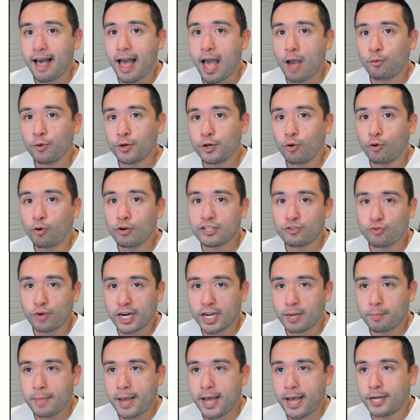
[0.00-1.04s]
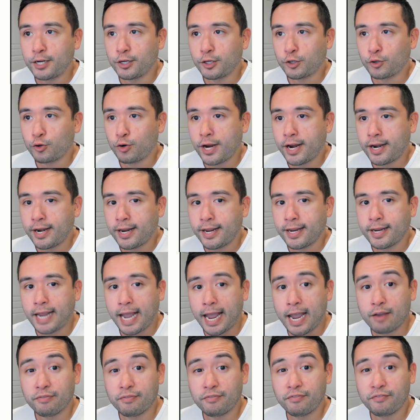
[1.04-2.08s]
I would always recommend creating
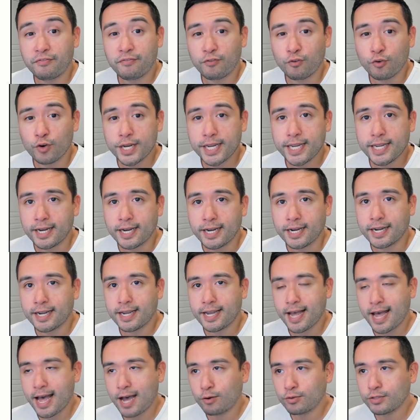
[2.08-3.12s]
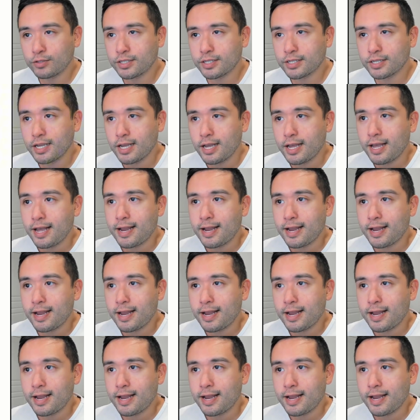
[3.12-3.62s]
a free account.